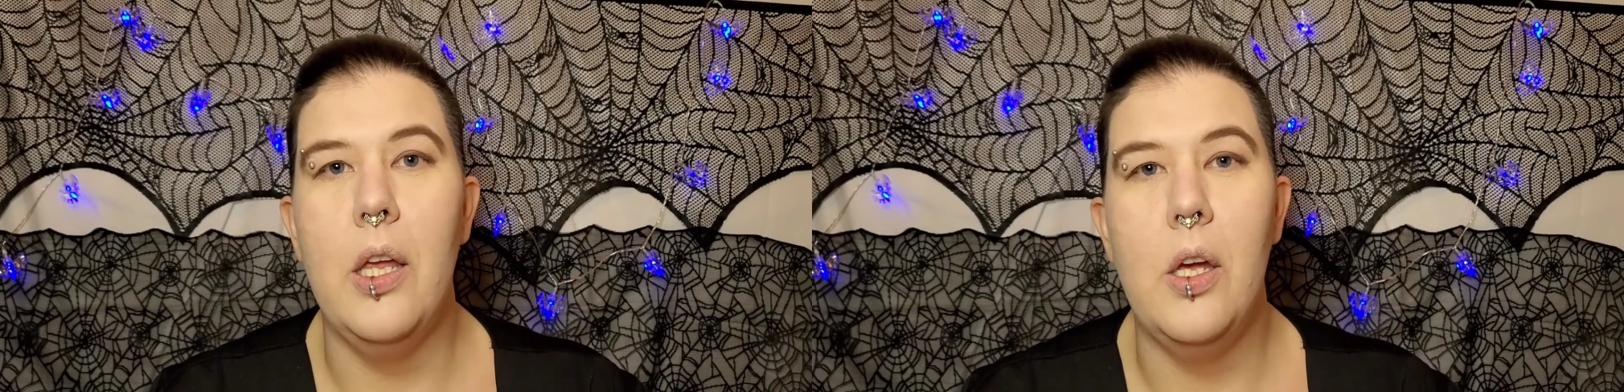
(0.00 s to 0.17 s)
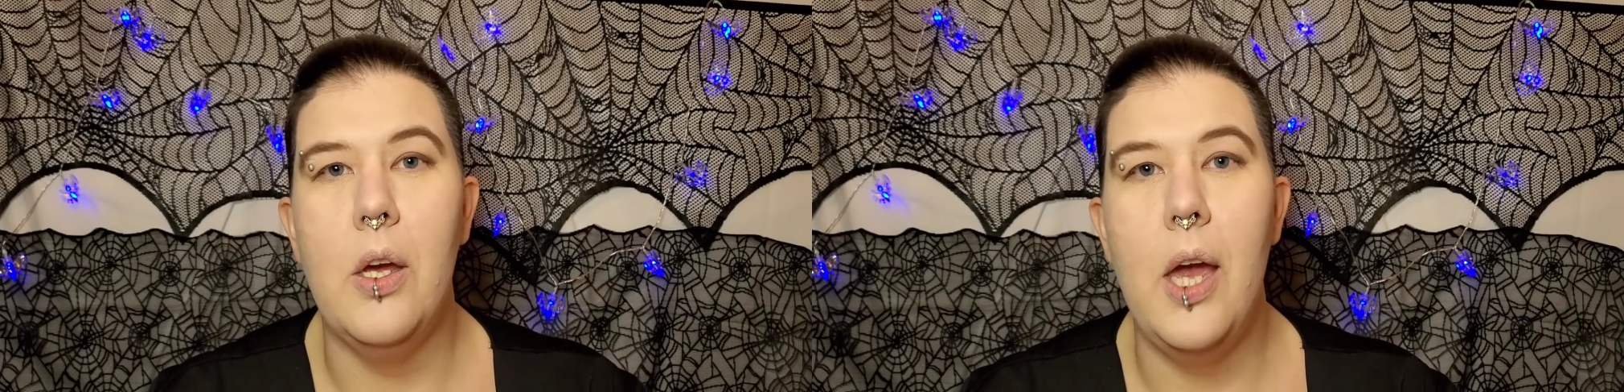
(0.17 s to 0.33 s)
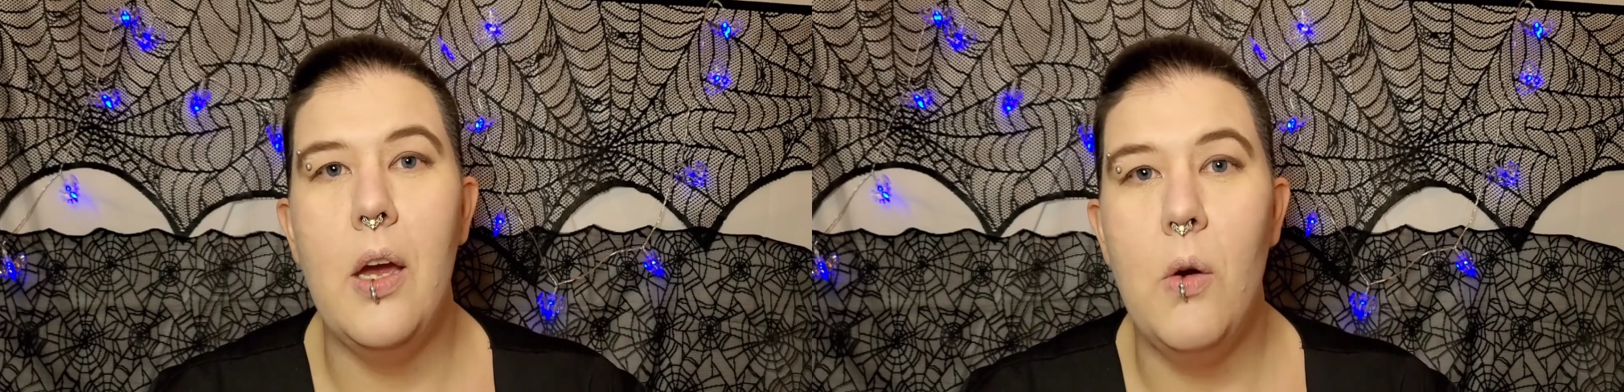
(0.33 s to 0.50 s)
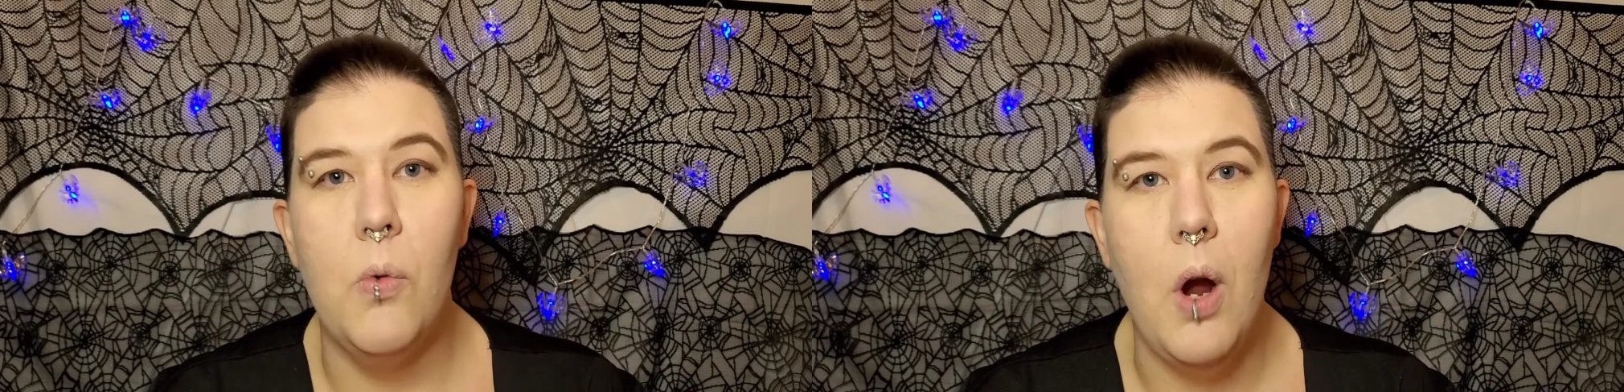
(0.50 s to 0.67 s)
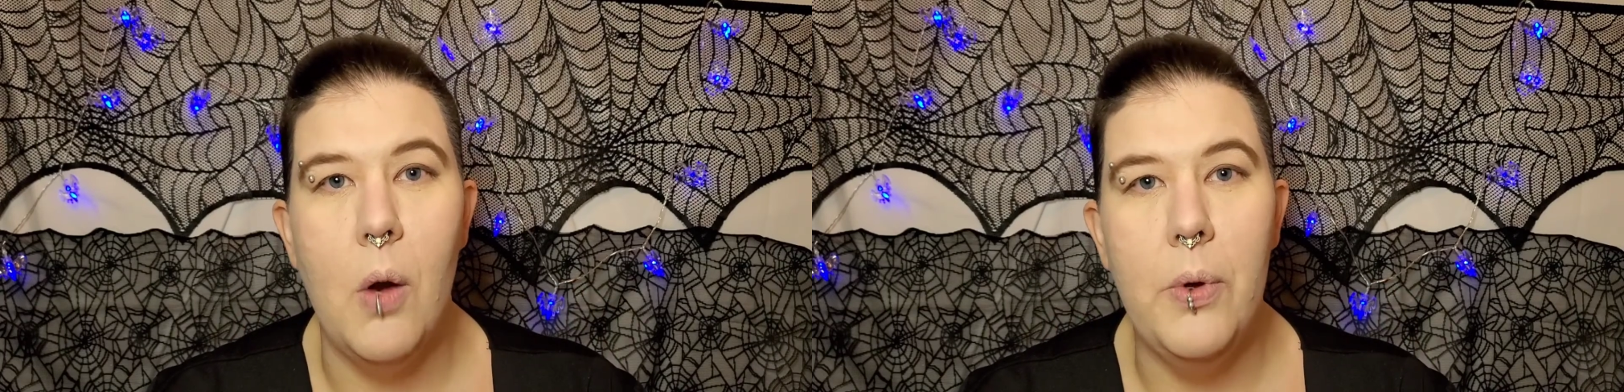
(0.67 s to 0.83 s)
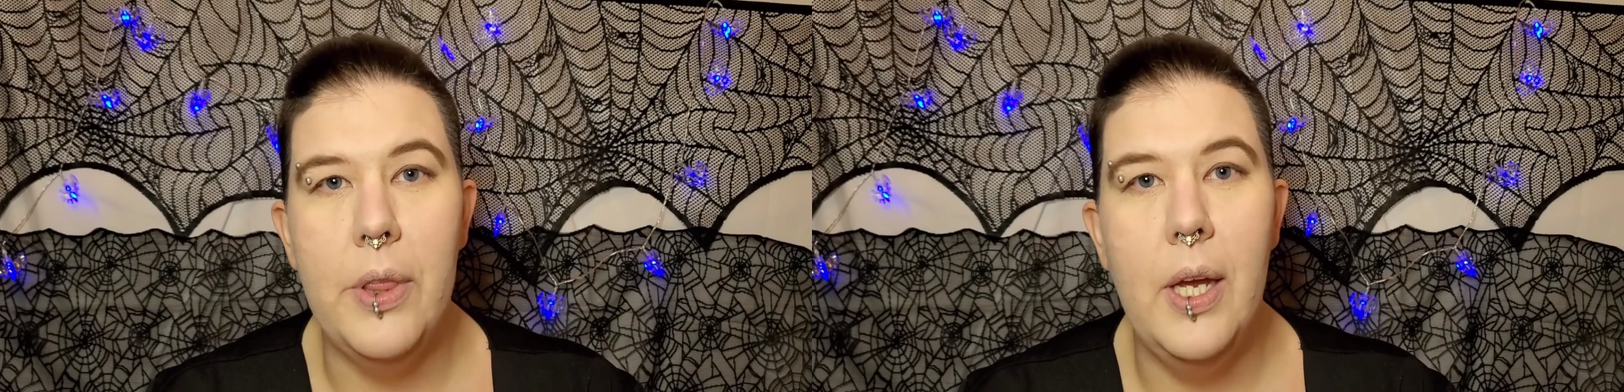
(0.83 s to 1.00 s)
You can't go
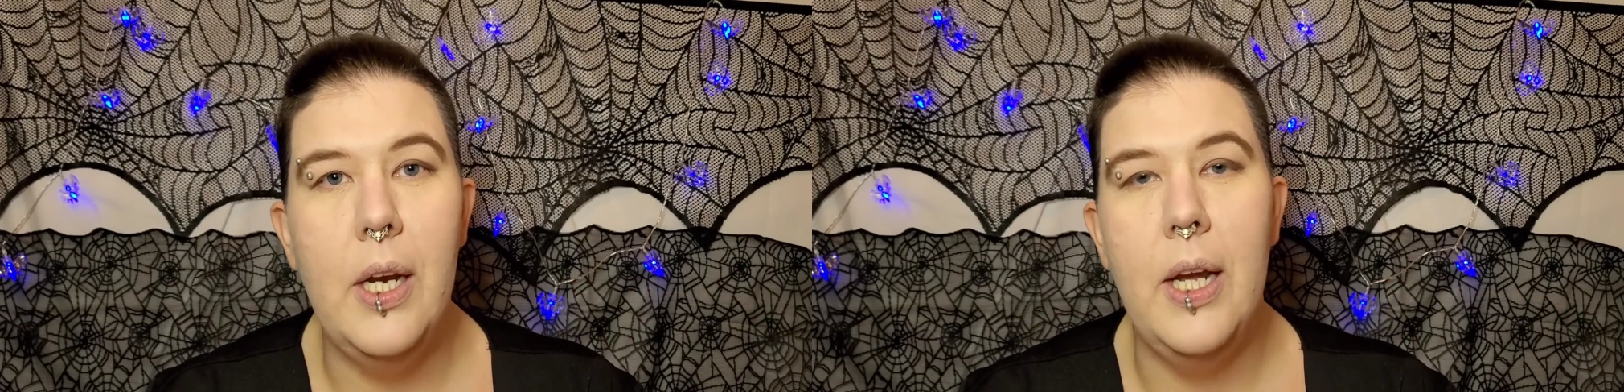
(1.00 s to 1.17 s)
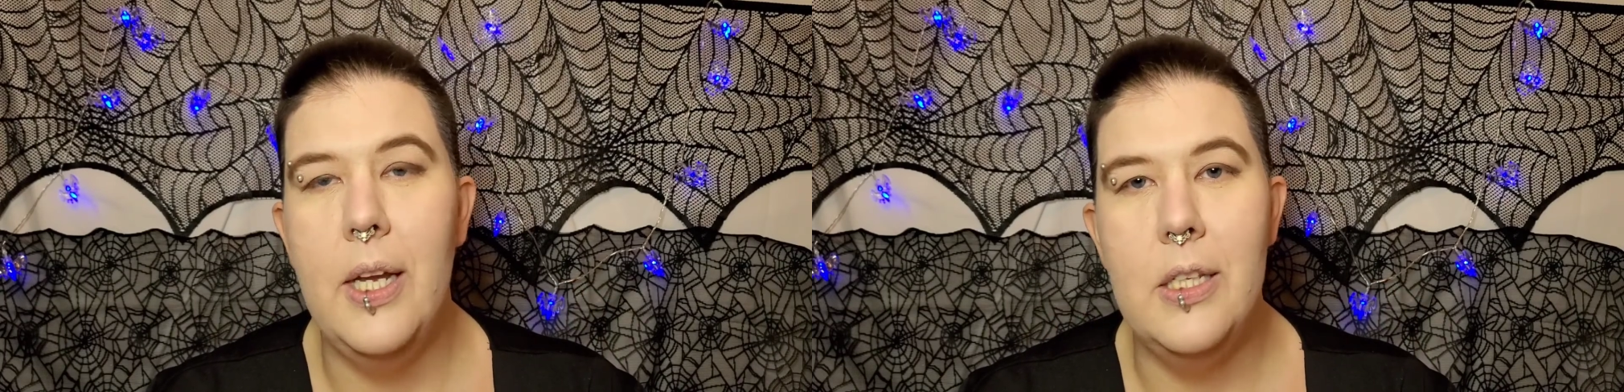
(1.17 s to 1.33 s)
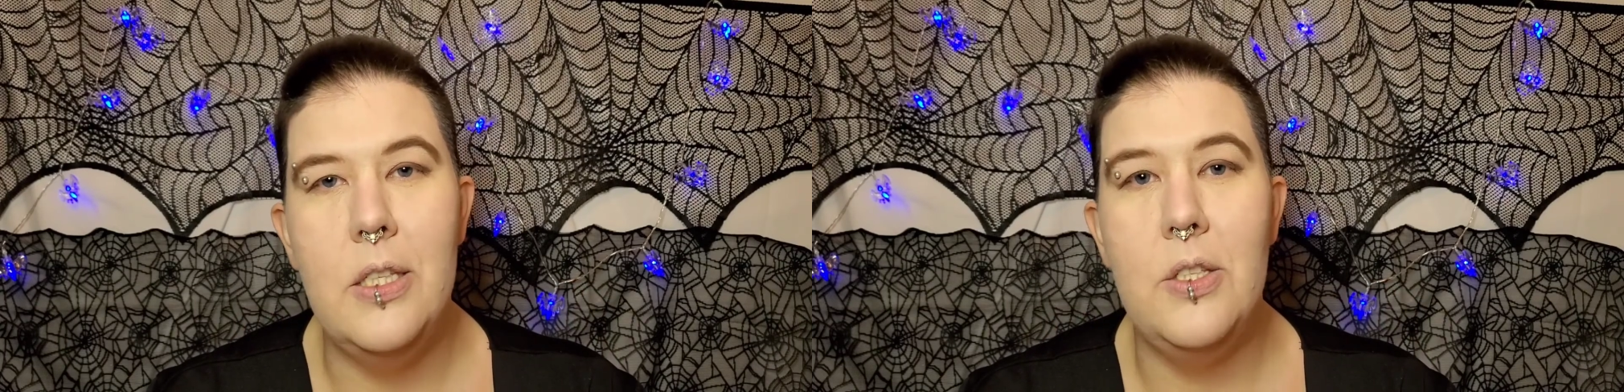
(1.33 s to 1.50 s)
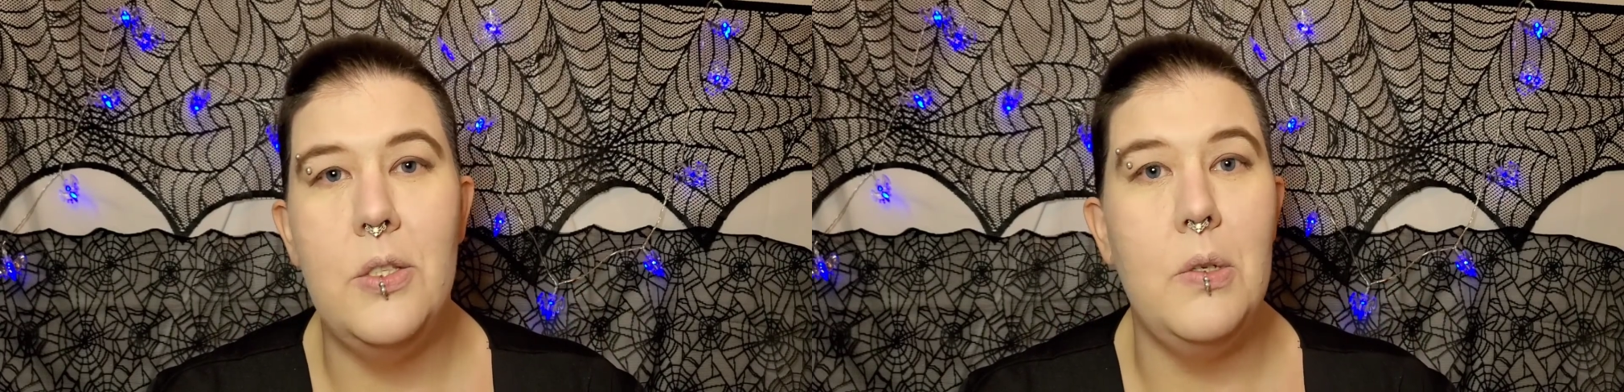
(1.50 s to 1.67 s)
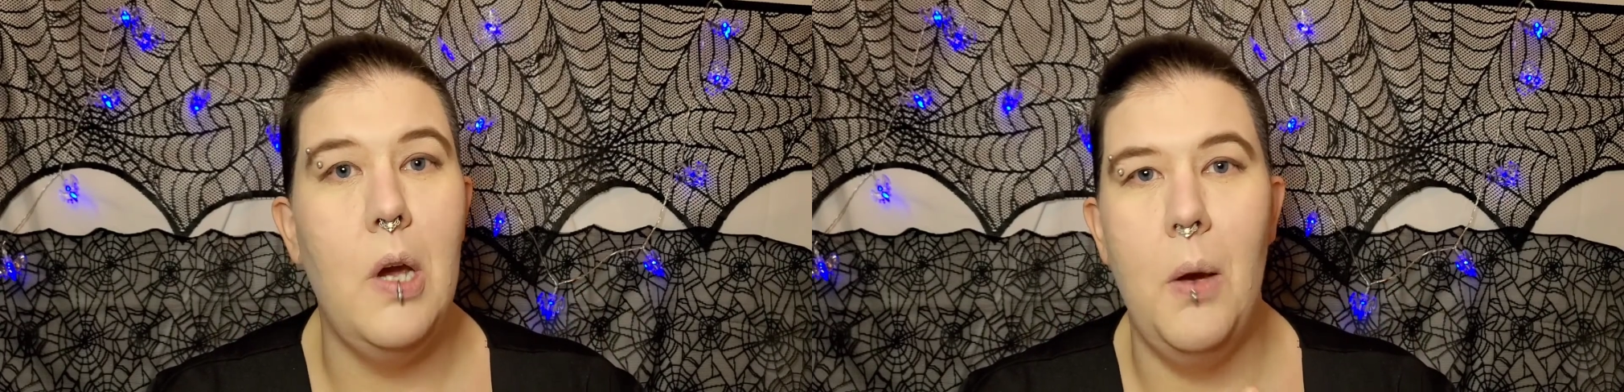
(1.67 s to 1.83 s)
wrong with it. It's